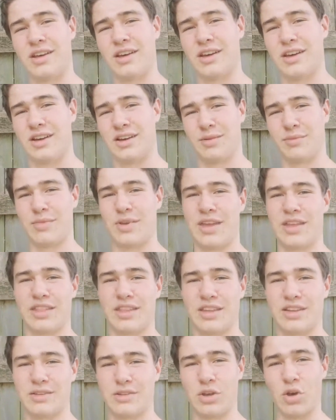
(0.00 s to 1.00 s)
and
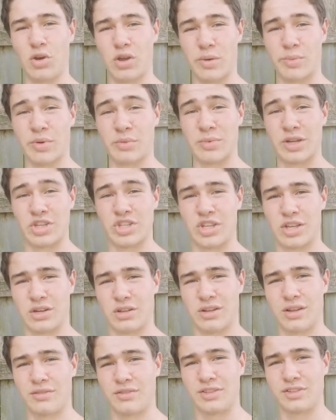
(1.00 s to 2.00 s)
then going up on my
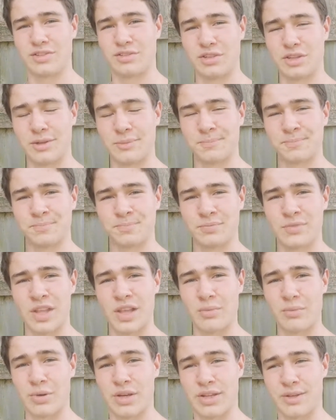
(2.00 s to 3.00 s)
channel, obviously.
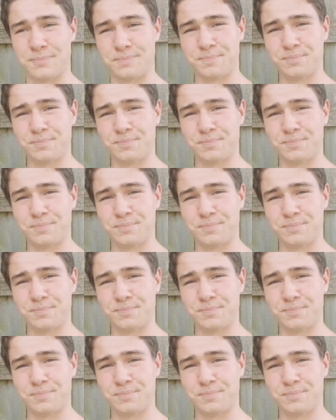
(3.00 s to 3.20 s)
But